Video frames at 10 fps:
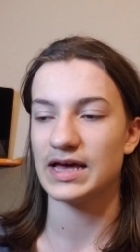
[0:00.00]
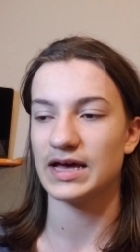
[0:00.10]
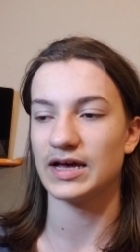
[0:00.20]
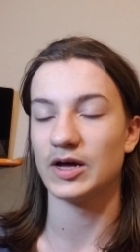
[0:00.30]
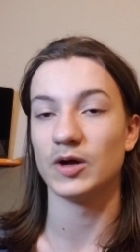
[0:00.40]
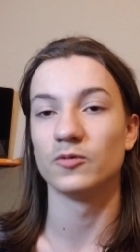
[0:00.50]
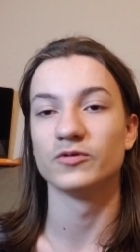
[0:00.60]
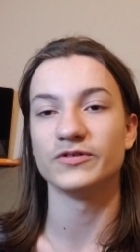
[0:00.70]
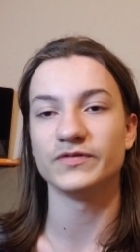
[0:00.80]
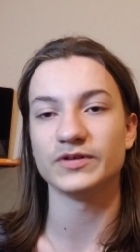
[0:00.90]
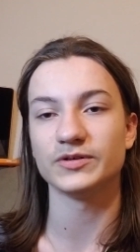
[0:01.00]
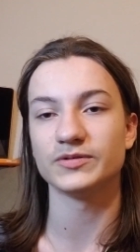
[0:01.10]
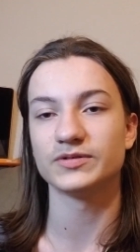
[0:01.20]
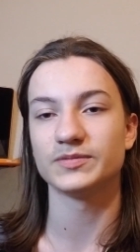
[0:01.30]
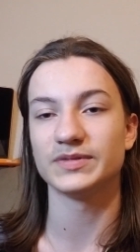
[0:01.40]
uh,
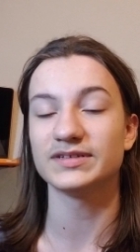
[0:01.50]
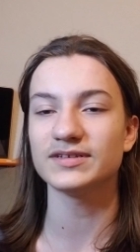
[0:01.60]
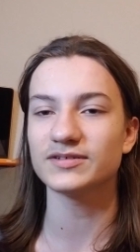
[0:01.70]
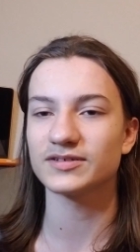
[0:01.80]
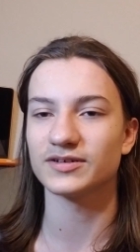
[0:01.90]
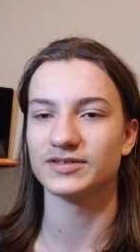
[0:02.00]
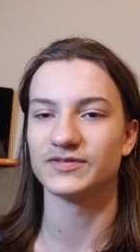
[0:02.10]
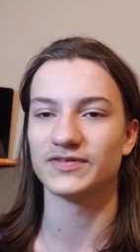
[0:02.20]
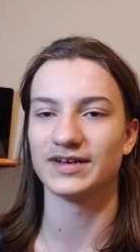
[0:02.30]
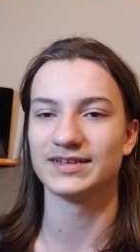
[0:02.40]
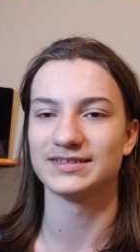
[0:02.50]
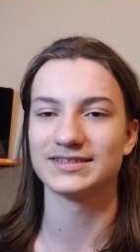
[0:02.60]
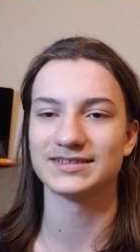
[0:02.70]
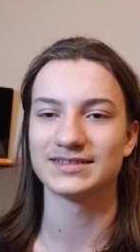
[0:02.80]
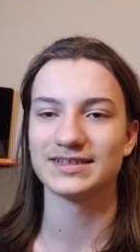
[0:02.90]
reviews. Because those are always fun.
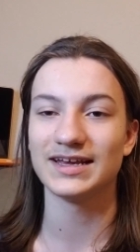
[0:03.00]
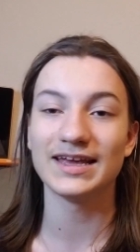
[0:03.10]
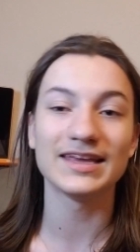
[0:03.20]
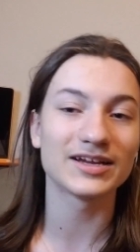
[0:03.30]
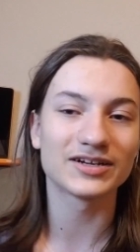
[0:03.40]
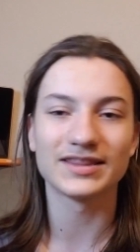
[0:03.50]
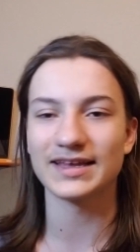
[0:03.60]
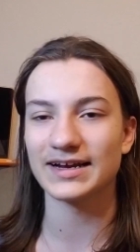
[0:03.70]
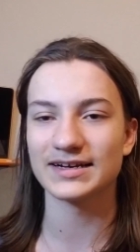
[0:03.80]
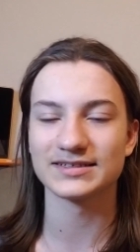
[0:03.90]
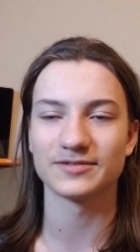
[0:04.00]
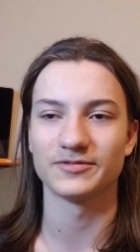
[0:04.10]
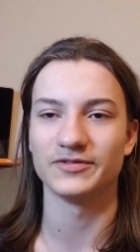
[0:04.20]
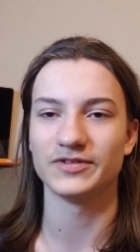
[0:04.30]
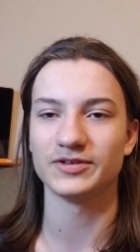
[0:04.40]
Just here and there, some
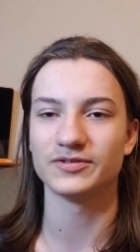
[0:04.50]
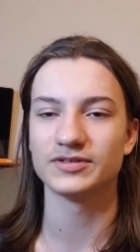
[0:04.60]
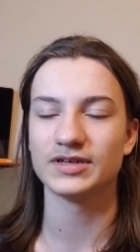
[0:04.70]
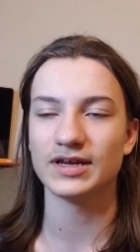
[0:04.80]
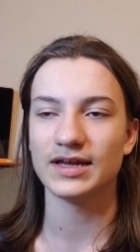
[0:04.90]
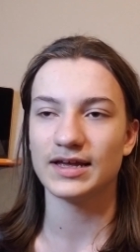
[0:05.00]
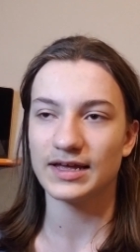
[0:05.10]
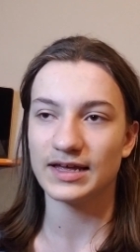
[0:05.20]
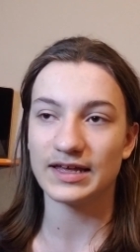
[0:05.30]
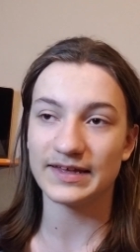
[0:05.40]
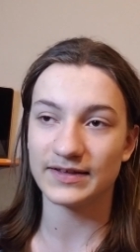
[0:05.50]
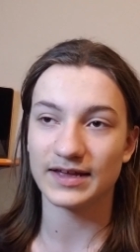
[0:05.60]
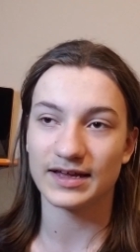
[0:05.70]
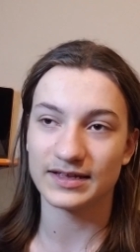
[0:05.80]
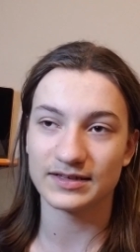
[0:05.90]
reviews. It.
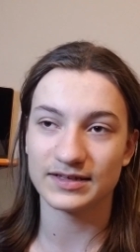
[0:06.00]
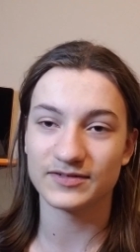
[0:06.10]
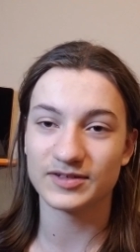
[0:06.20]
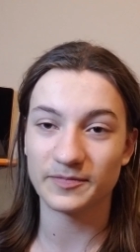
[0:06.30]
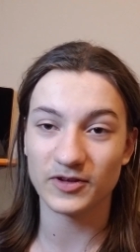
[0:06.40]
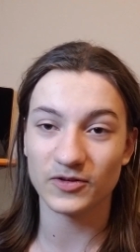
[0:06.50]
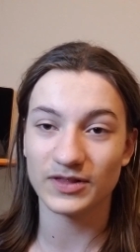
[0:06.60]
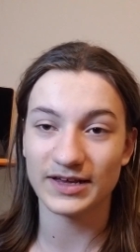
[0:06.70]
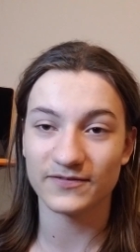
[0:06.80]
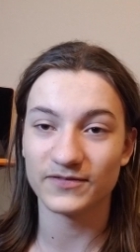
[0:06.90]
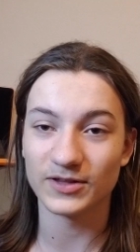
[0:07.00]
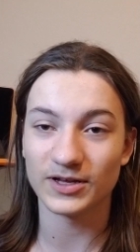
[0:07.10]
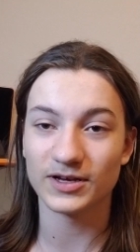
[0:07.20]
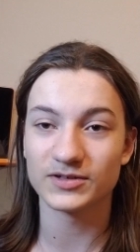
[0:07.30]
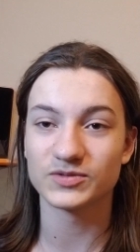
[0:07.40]
If some of you like
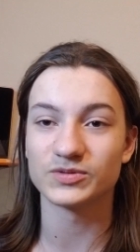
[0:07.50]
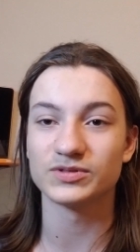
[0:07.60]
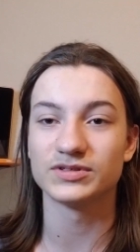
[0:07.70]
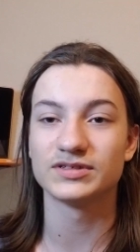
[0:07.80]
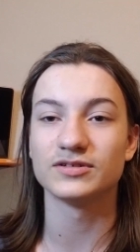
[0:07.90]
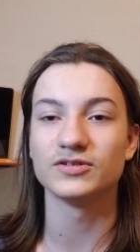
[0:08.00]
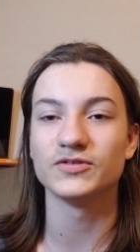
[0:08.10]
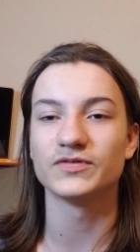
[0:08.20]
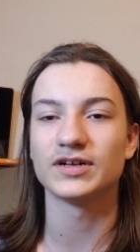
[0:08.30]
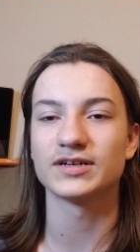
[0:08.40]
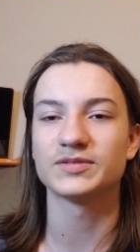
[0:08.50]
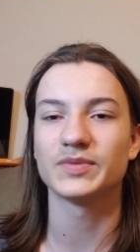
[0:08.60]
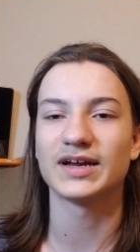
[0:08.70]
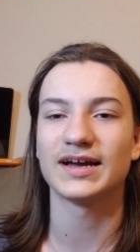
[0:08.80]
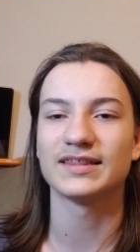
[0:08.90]
vlogs, we'll still do vlogs,
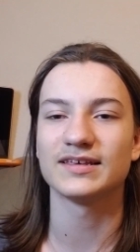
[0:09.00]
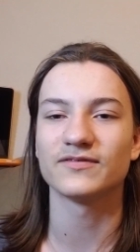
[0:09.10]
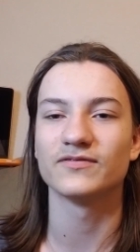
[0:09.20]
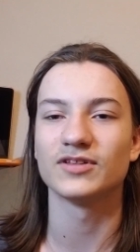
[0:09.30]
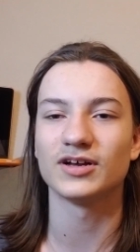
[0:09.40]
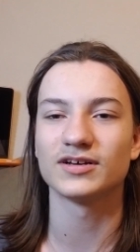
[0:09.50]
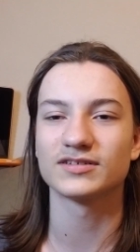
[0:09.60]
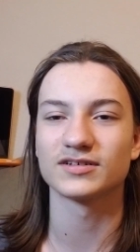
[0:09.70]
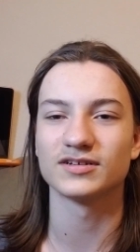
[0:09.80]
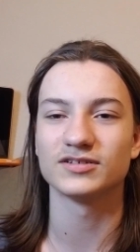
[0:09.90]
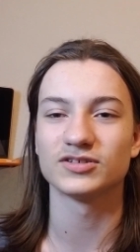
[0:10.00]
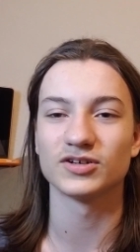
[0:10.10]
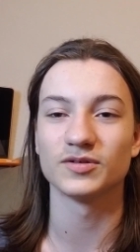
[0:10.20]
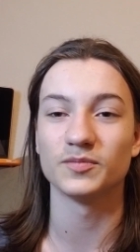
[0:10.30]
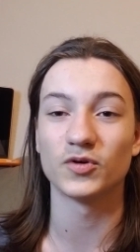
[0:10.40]
but I think vlogs are going to
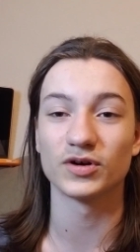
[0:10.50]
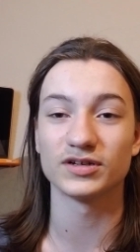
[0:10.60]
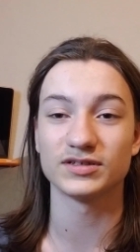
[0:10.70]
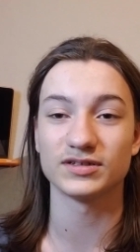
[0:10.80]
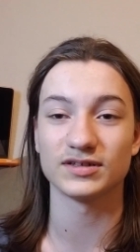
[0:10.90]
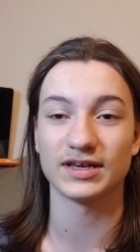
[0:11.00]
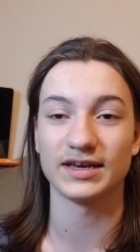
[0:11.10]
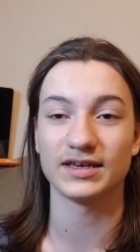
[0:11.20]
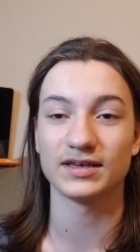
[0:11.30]
turn more into like